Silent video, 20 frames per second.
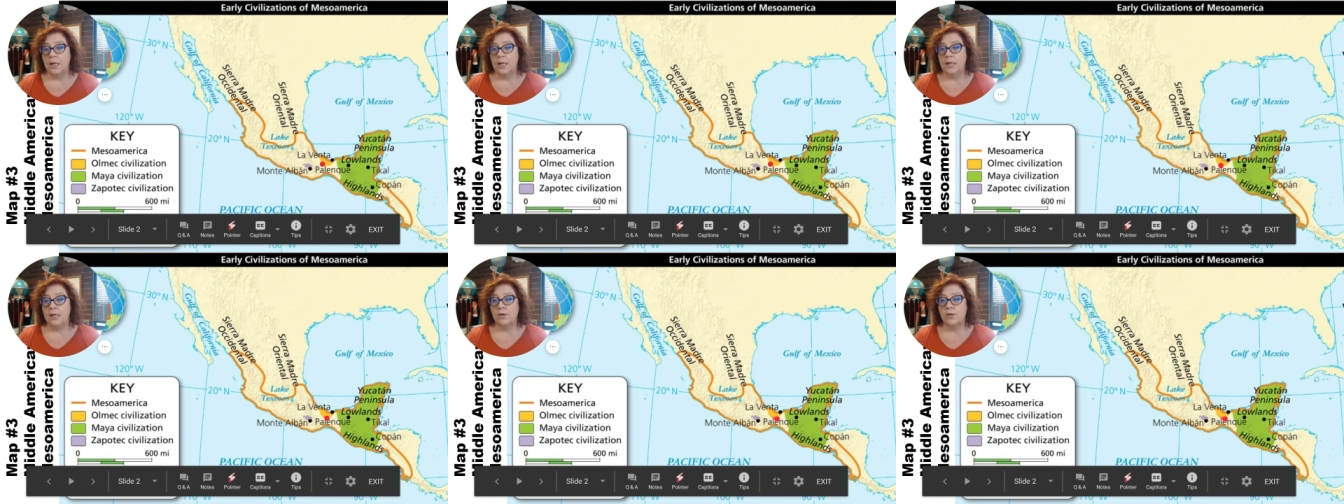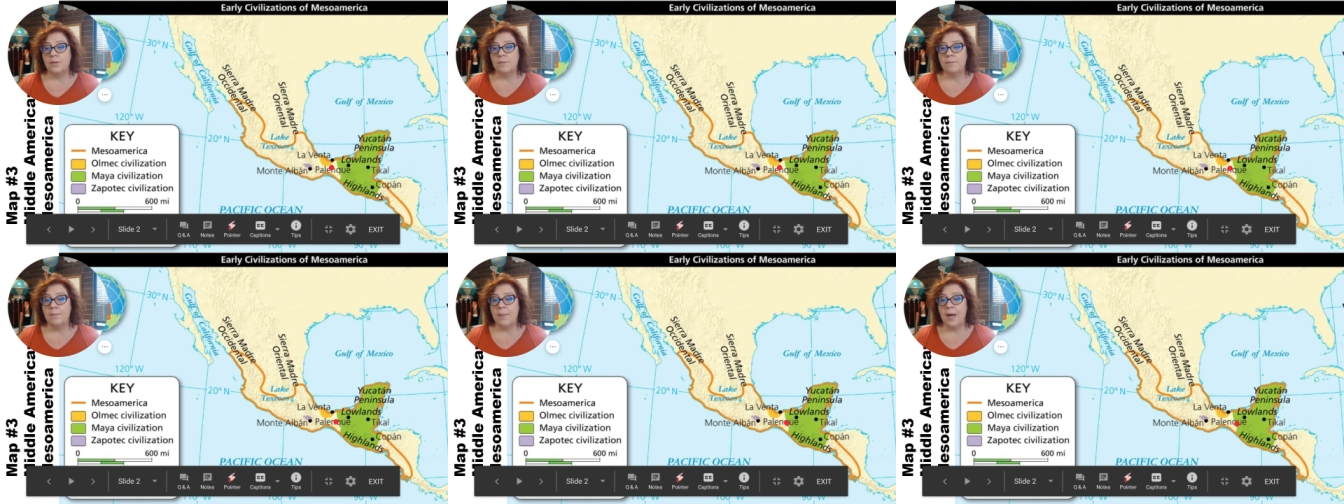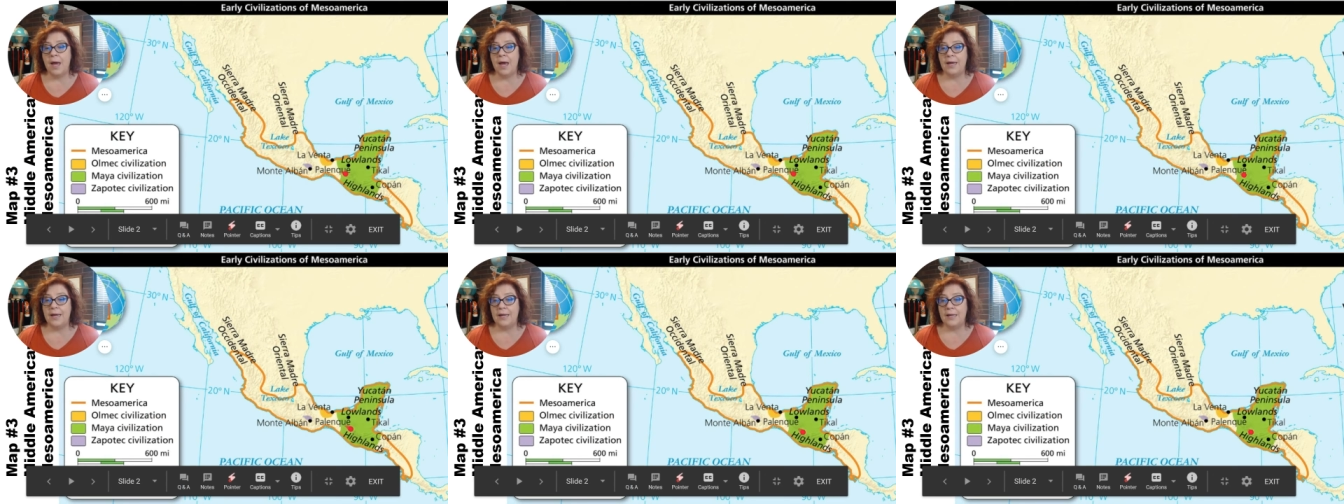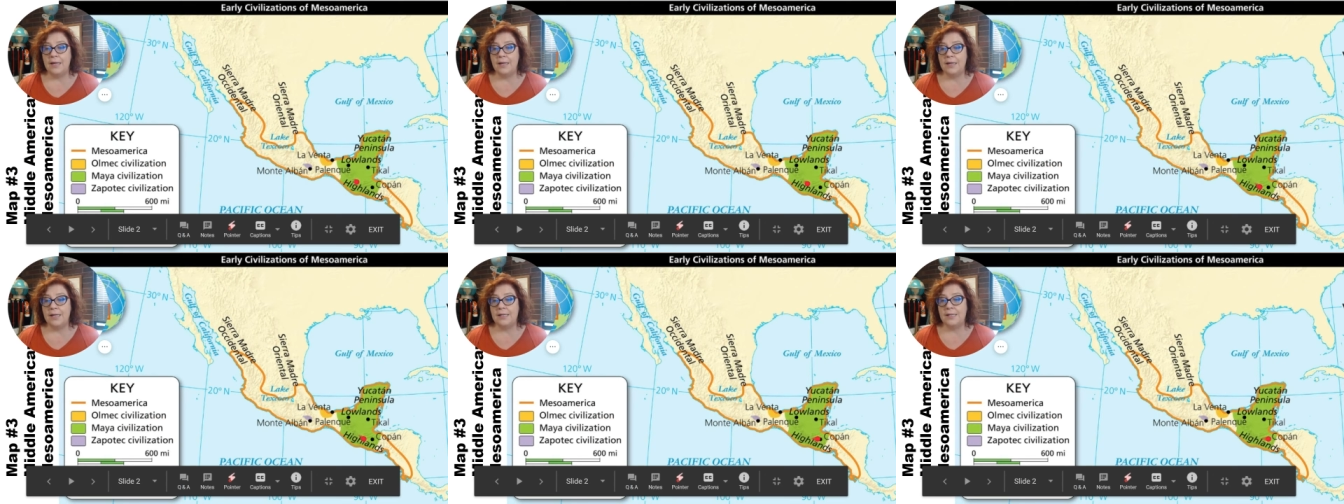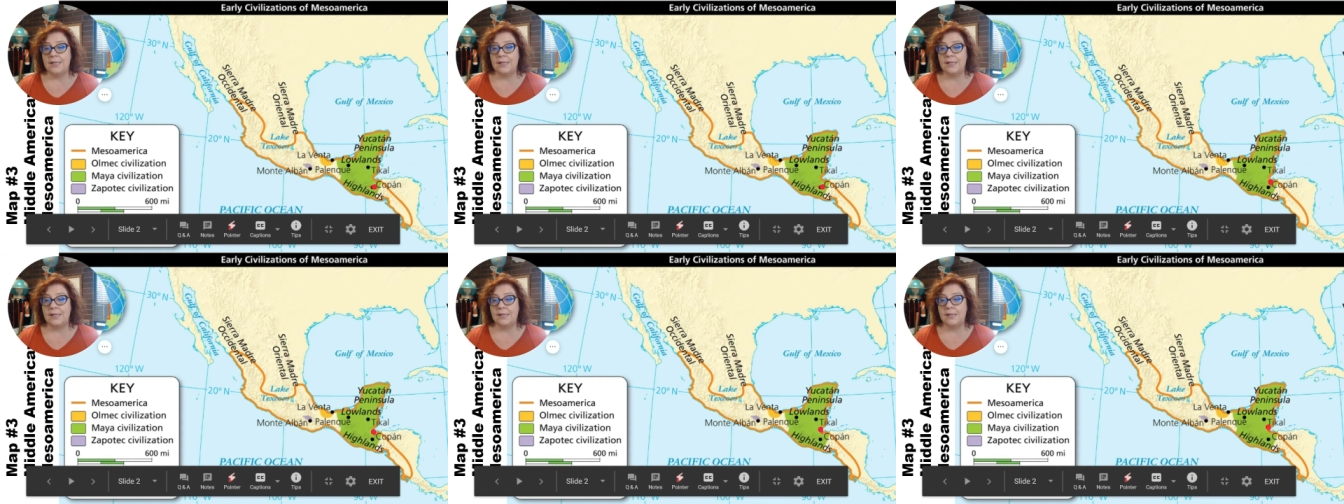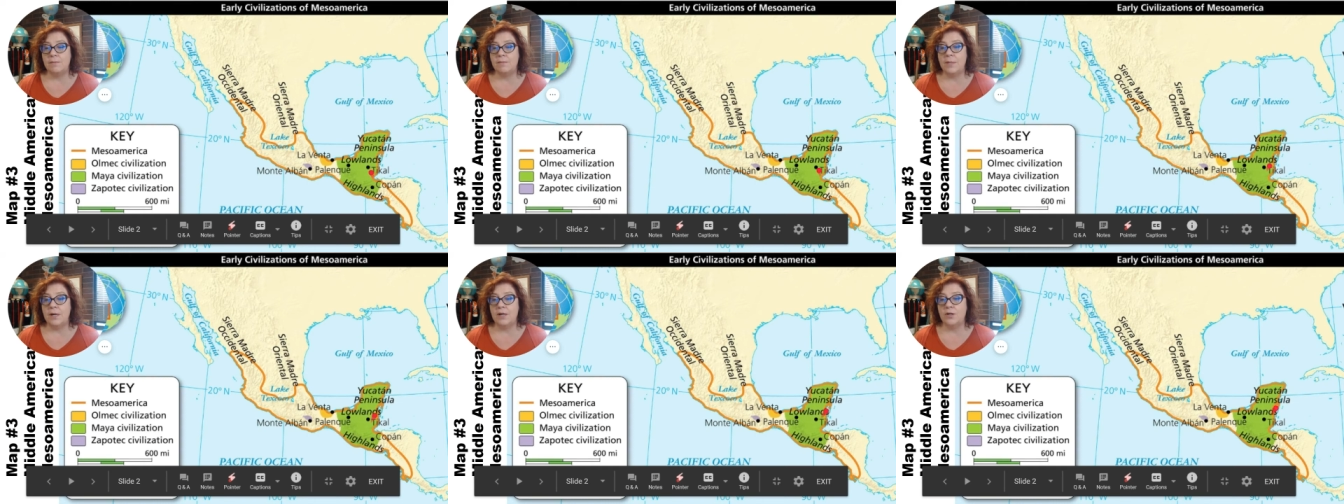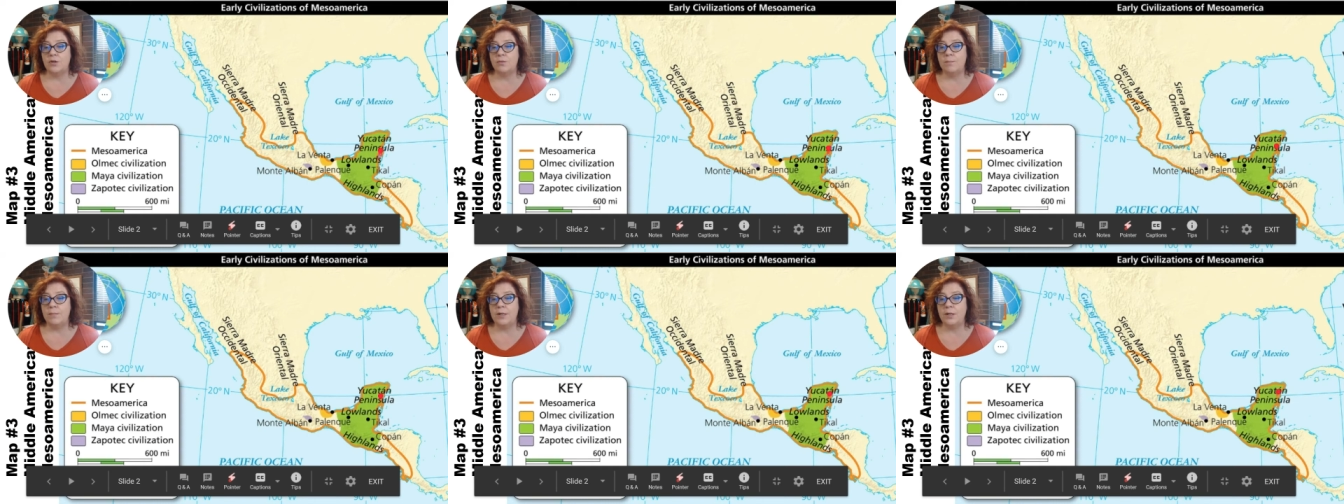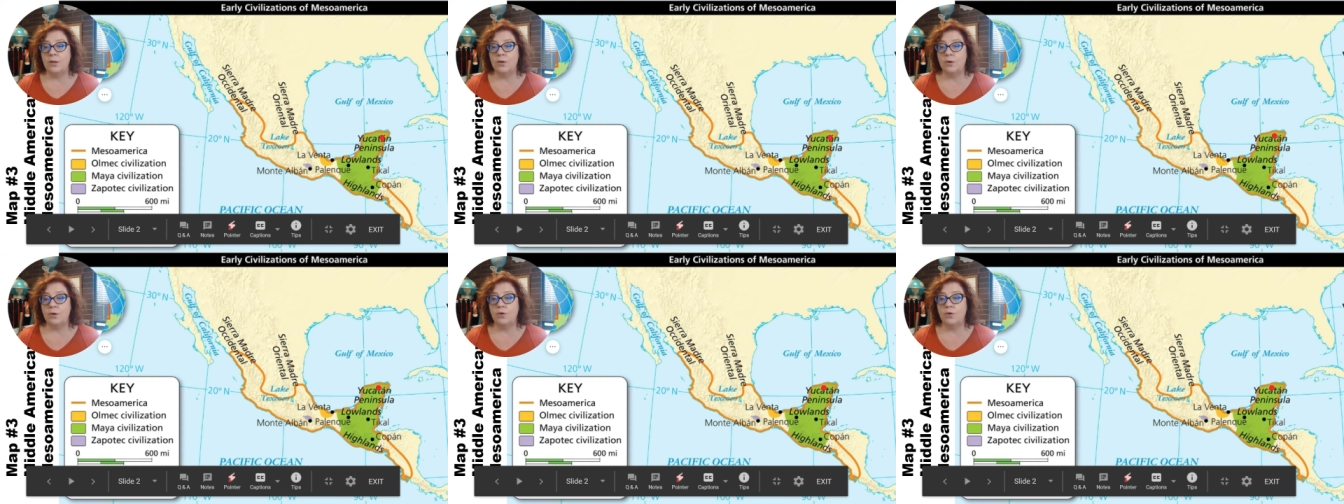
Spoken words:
Here's Maya. It's this much bigger